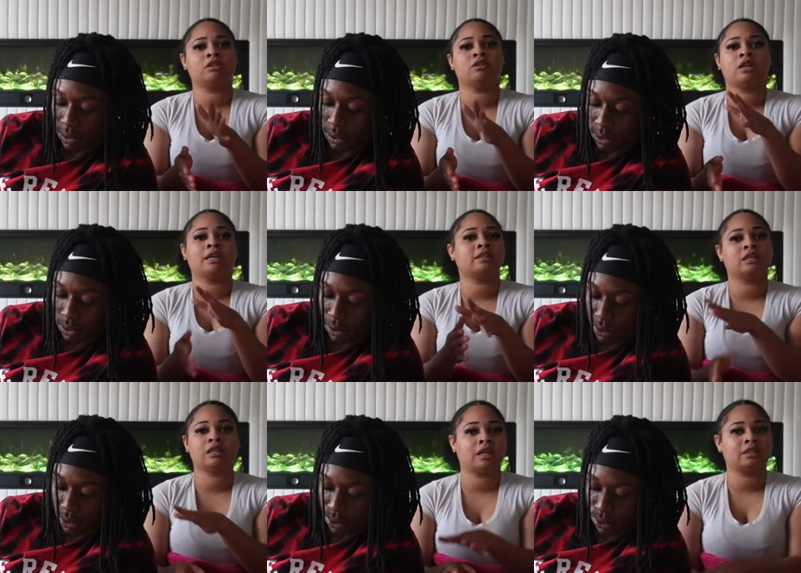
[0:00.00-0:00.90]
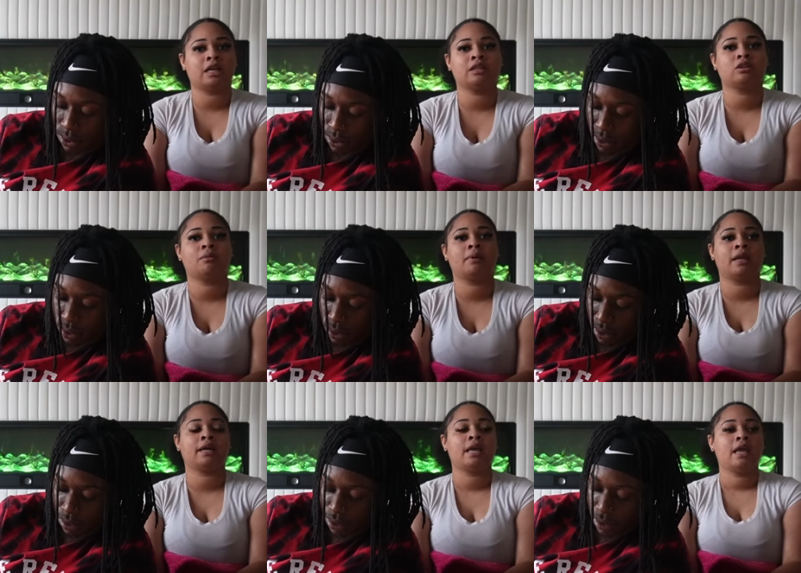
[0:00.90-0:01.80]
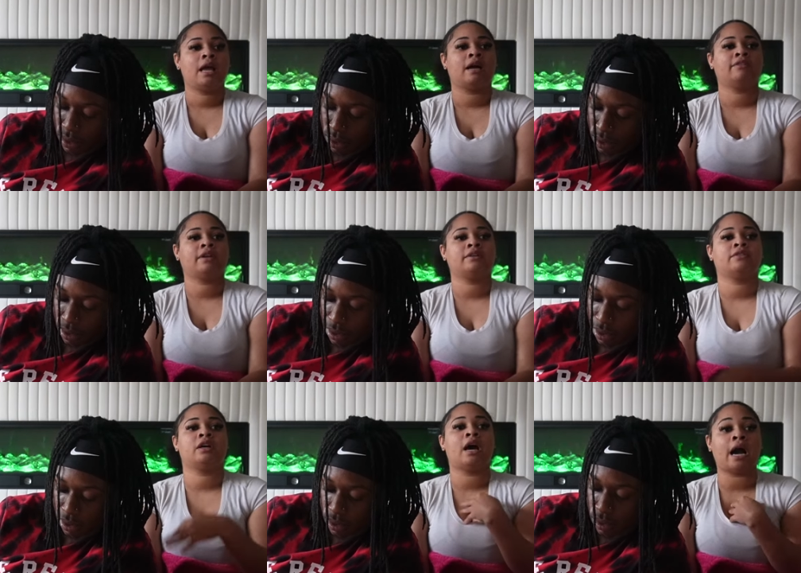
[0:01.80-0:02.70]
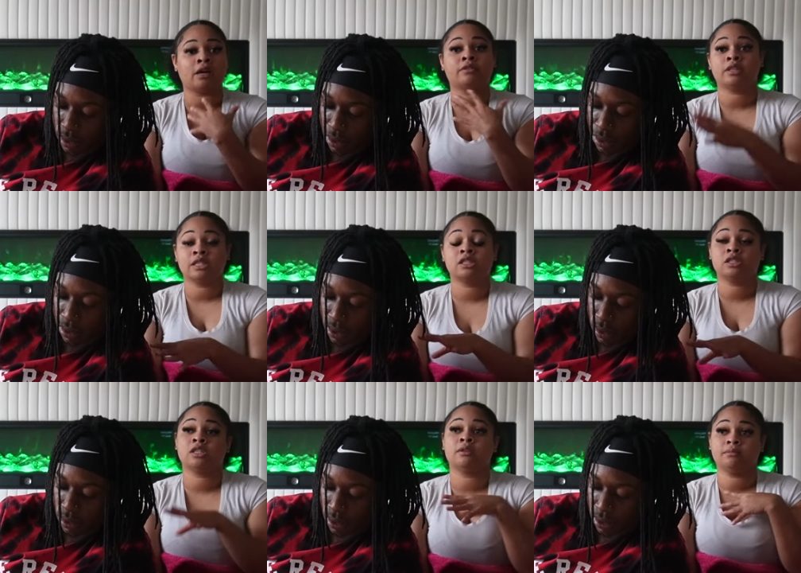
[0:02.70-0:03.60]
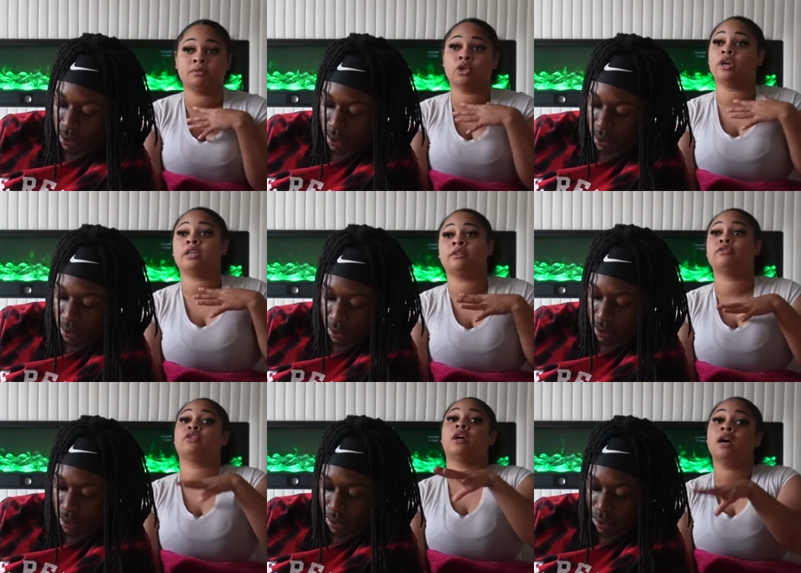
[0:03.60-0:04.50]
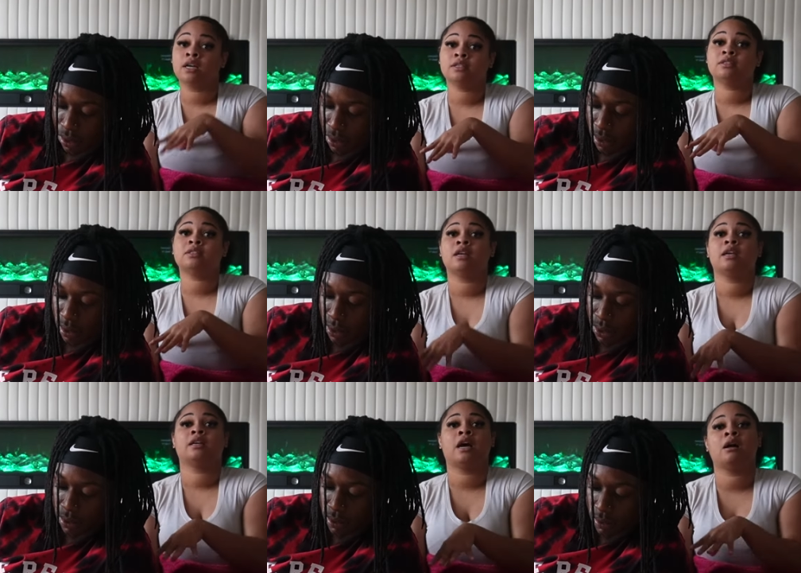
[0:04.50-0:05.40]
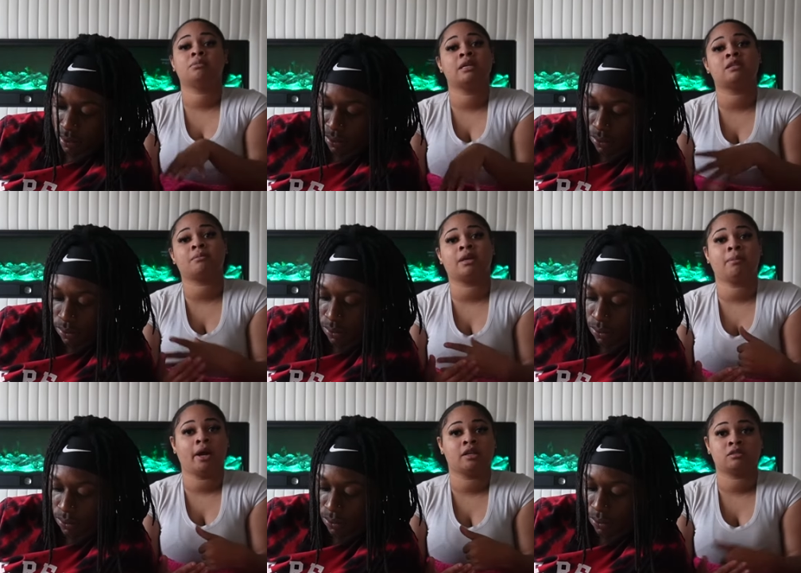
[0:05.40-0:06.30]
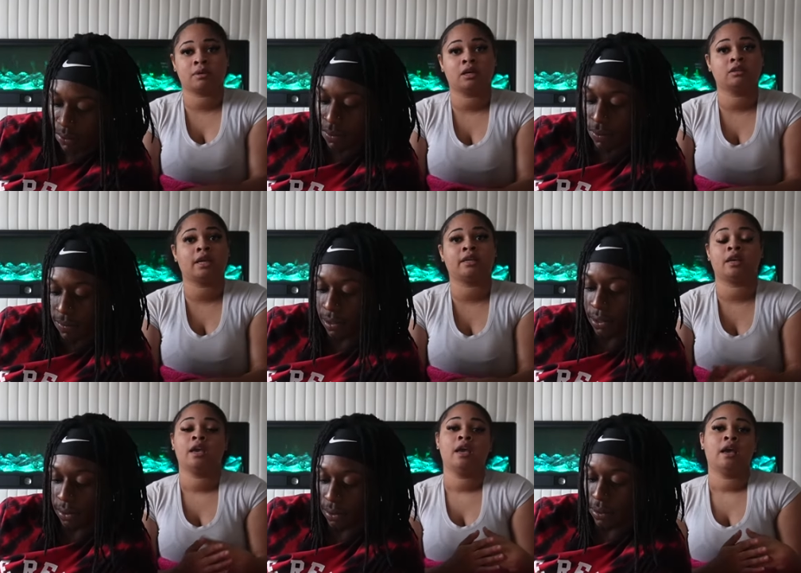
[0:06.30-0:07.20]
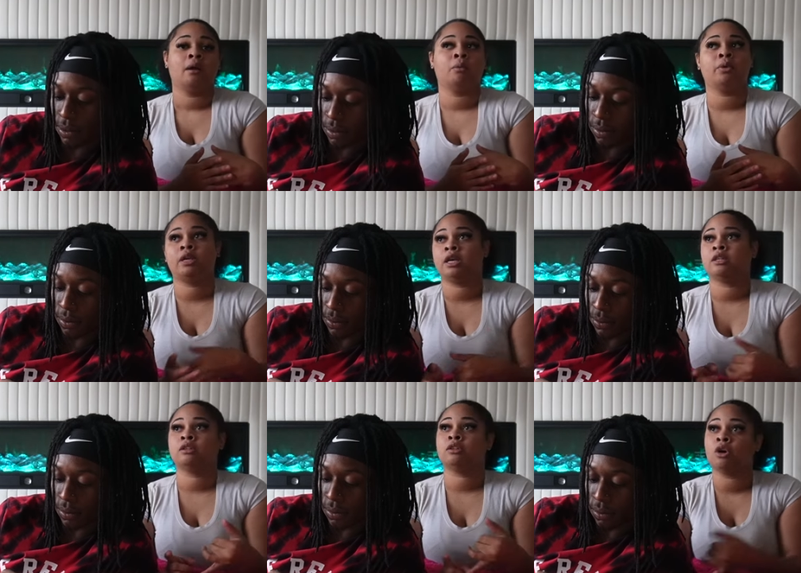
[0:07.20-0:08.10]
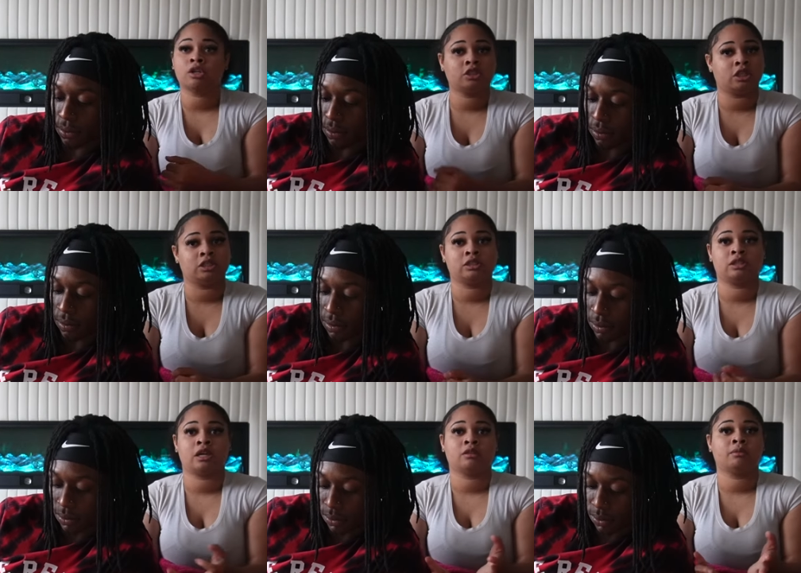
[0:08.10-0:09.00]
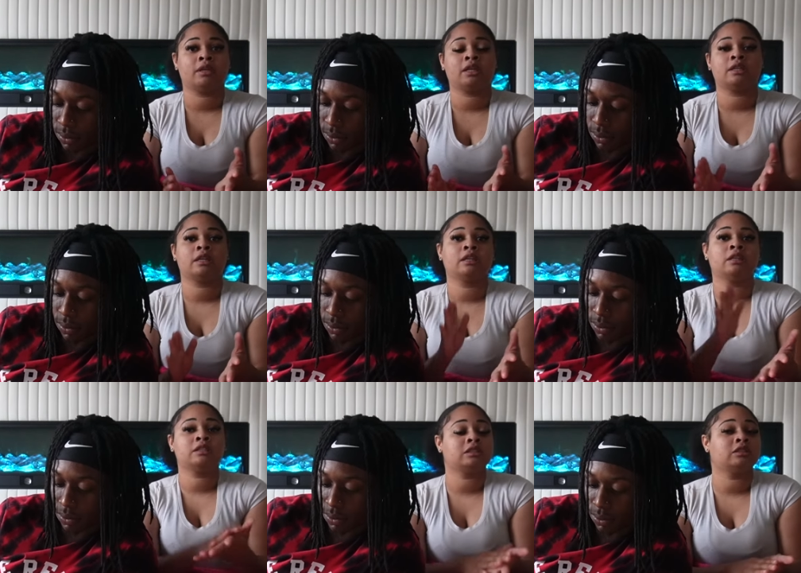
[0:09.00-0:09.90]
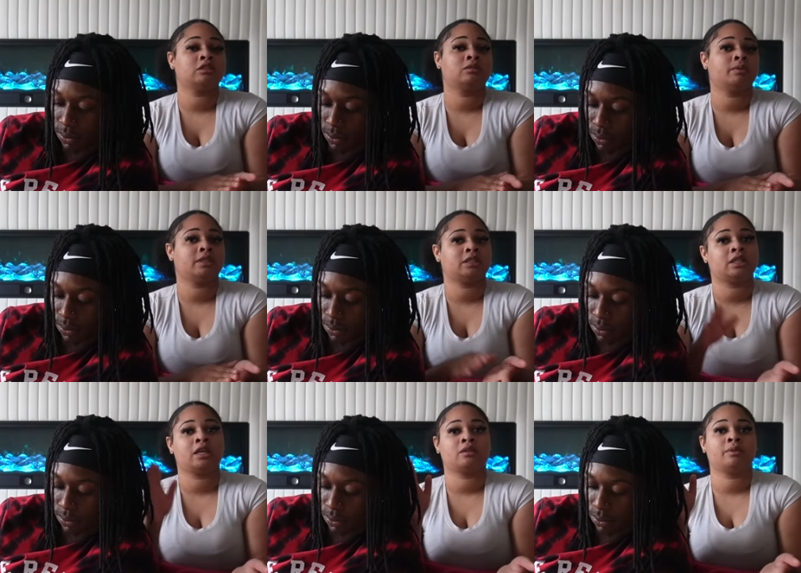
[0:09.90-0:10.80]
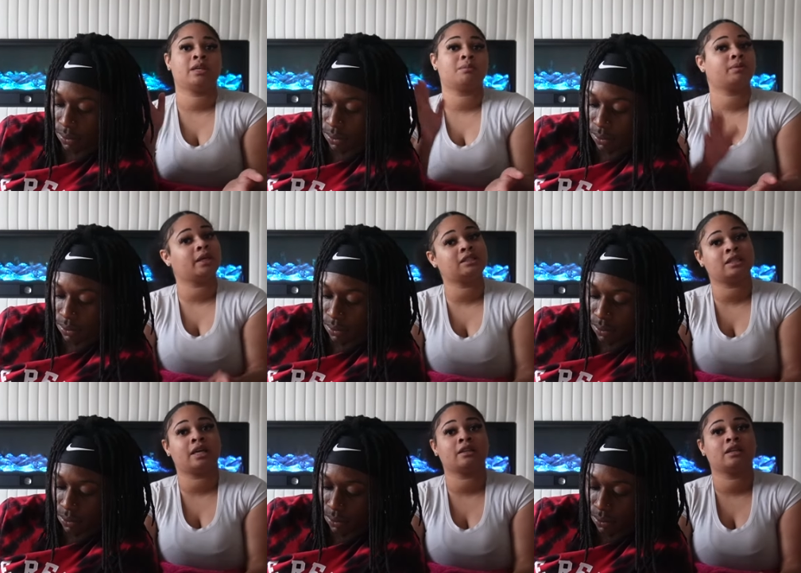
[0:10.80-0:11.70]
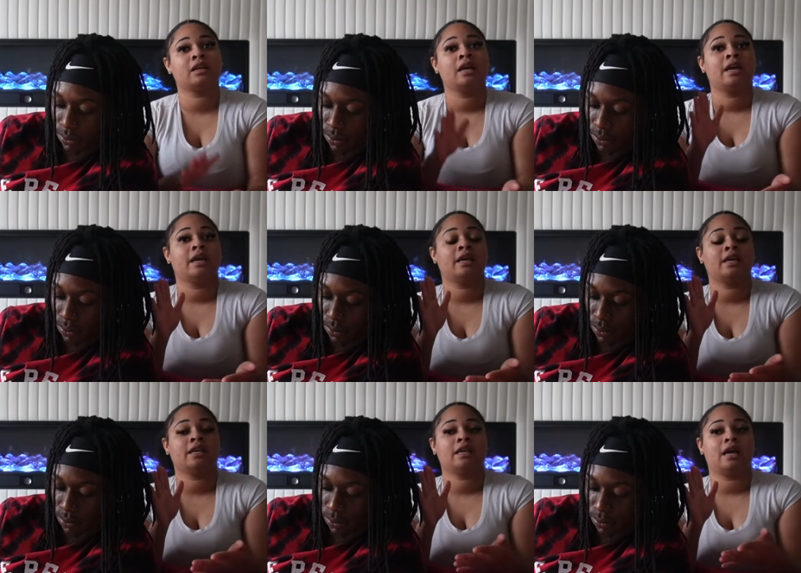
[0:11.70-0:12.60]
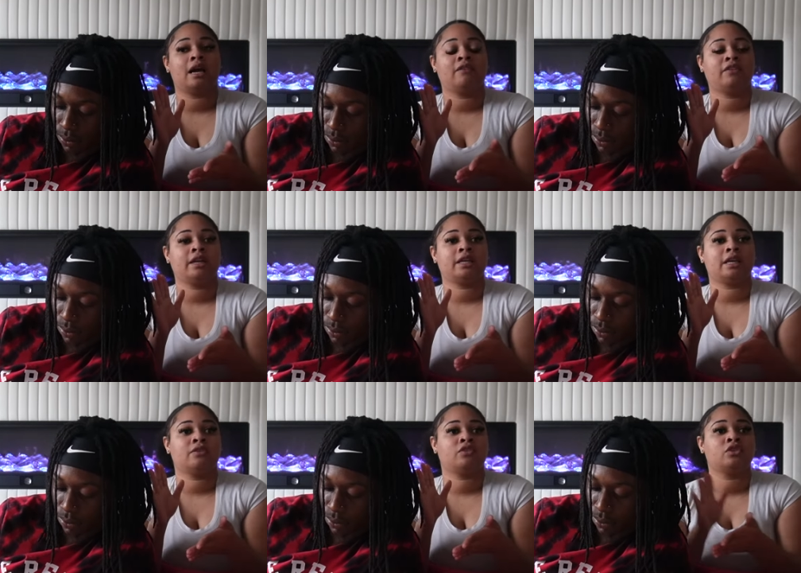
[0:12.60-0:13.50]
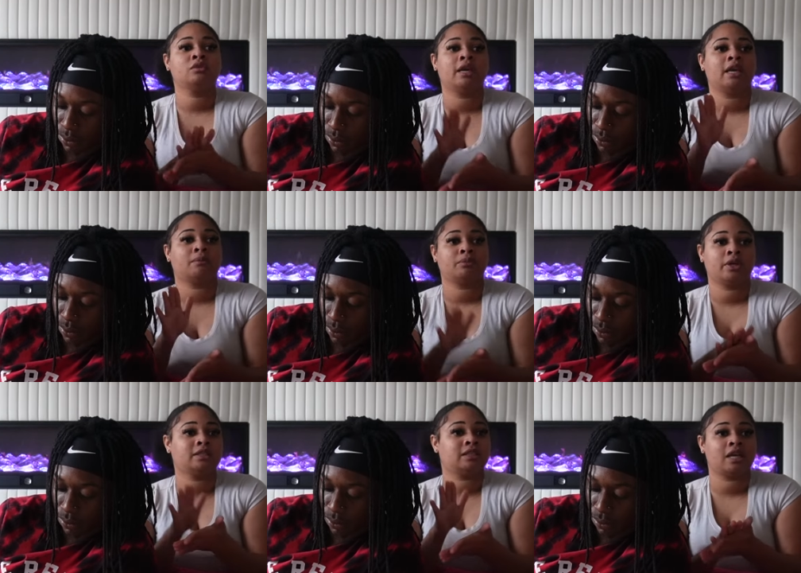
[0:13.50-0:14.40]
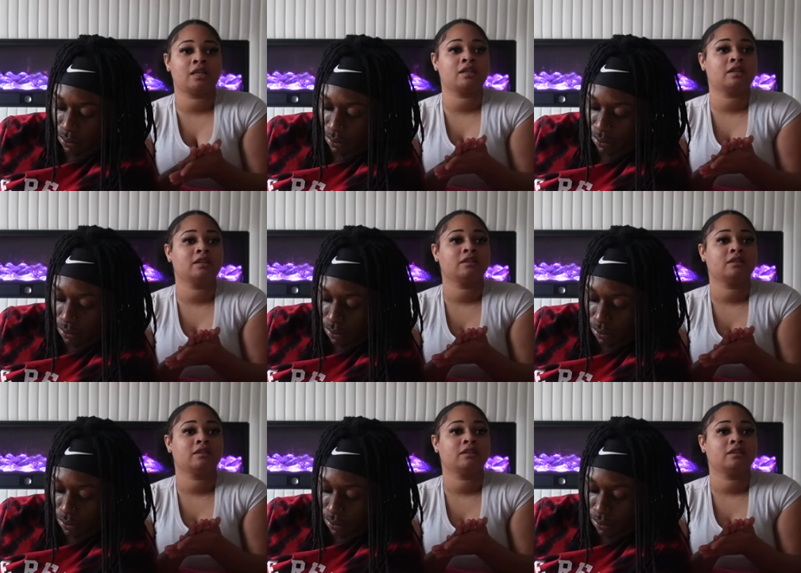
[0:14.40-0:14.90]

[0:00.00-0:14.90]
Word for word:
Speaker 1: or like nothing like that though. But like I feel like for our relationship, talking for us, God plays a big part as well. Like sure. we can go to church together, we can listen to the word together, we can pray together. And I feel like if you can't pray together,